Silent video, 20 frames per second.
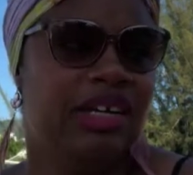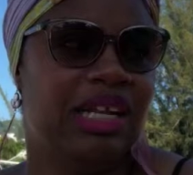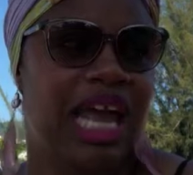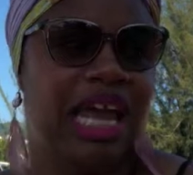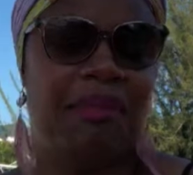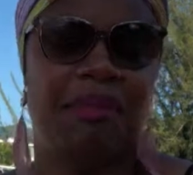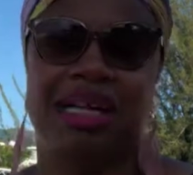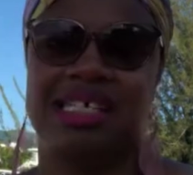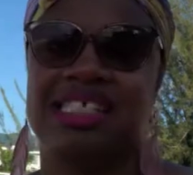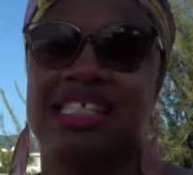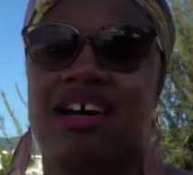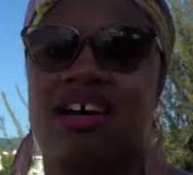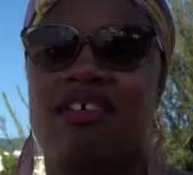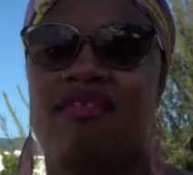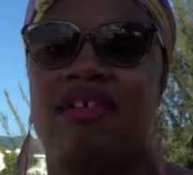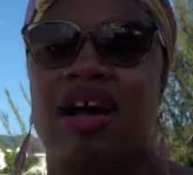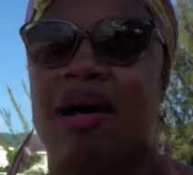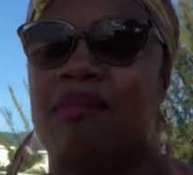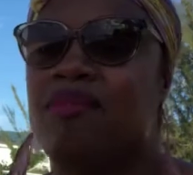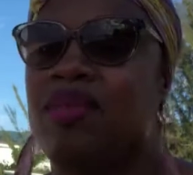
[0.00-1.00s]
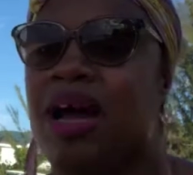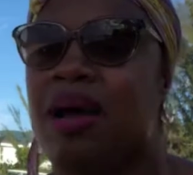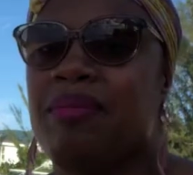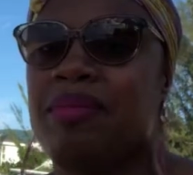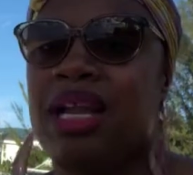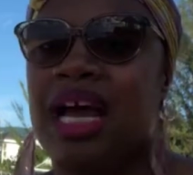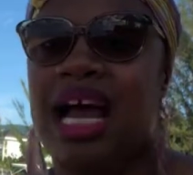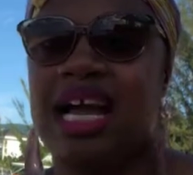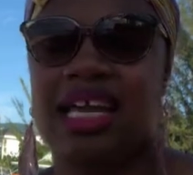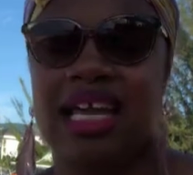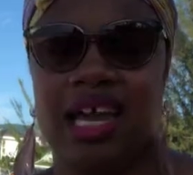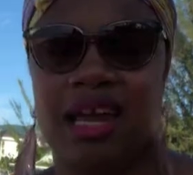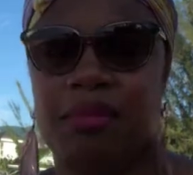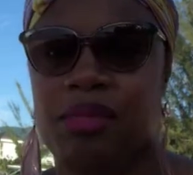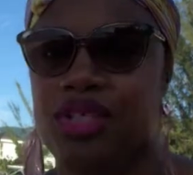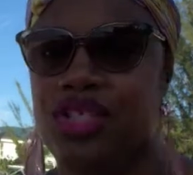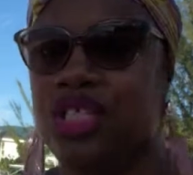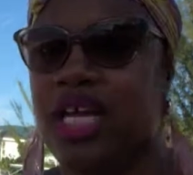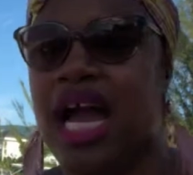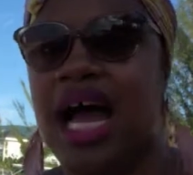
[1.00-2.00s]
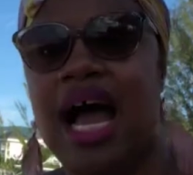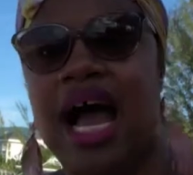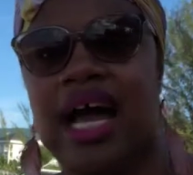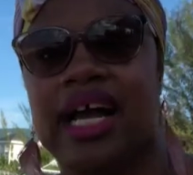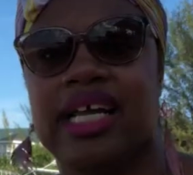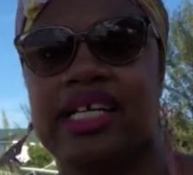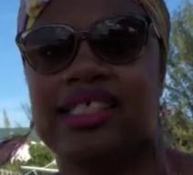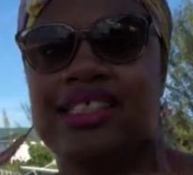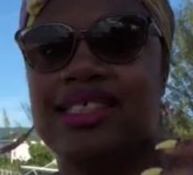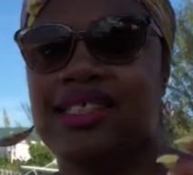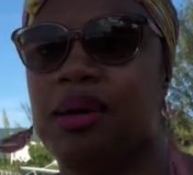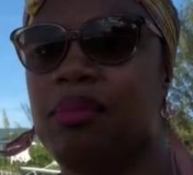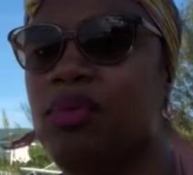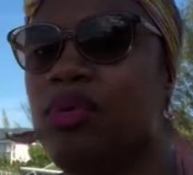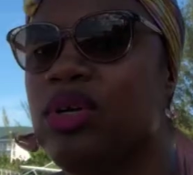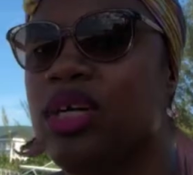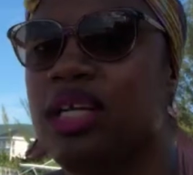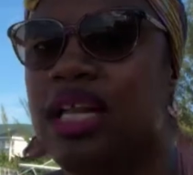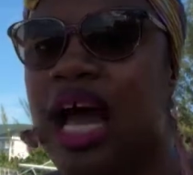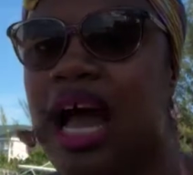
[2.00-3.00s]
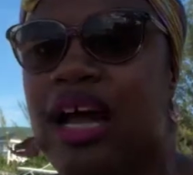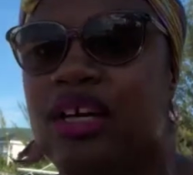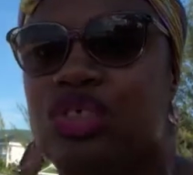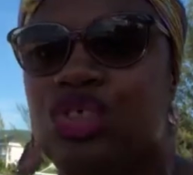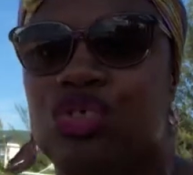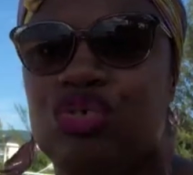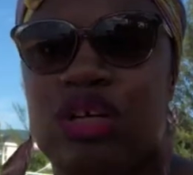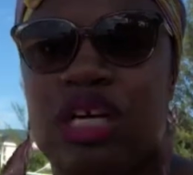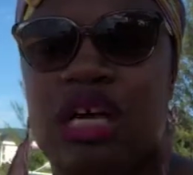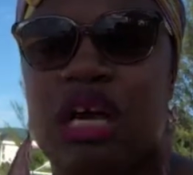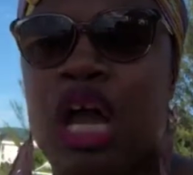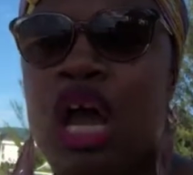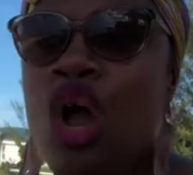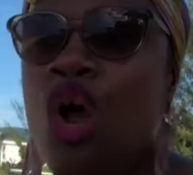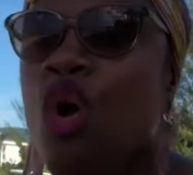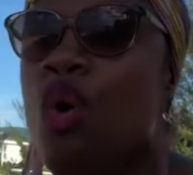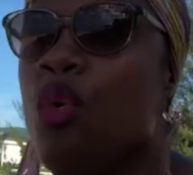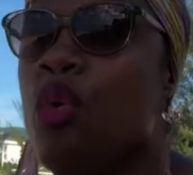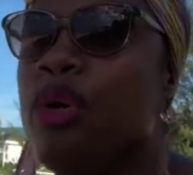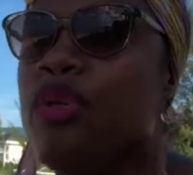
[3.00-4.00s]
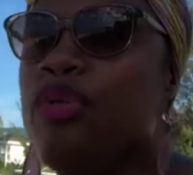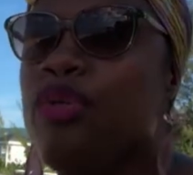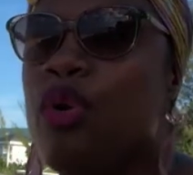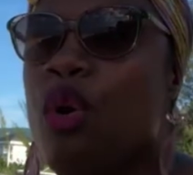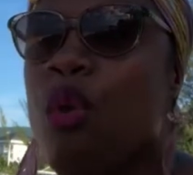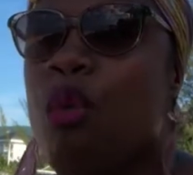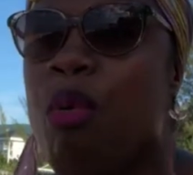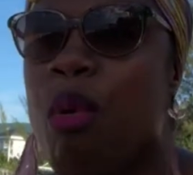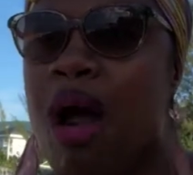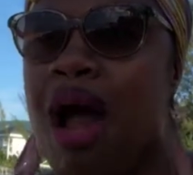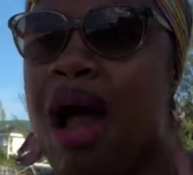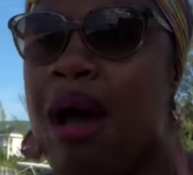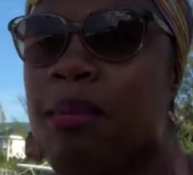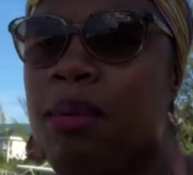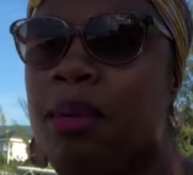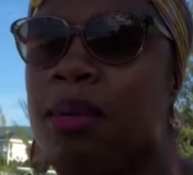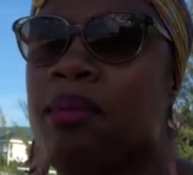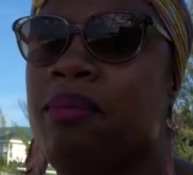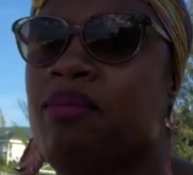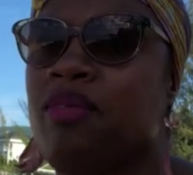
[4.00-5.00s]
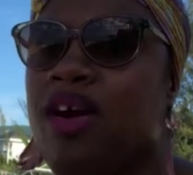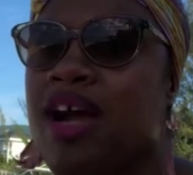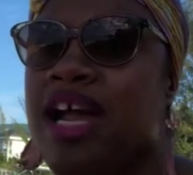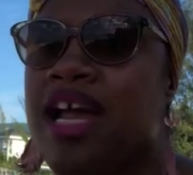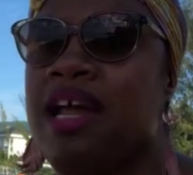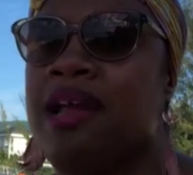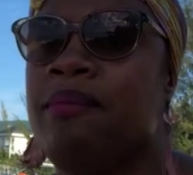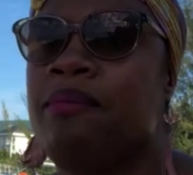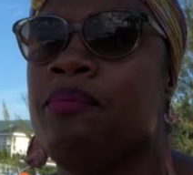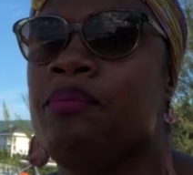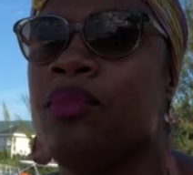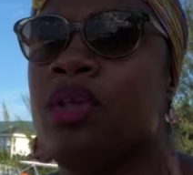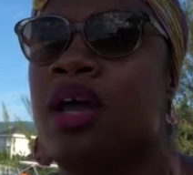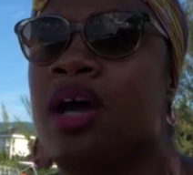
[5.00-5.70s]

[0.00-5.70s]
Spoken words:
like myself, I'm not camera shy. I can jump on a live stream with no problem, right?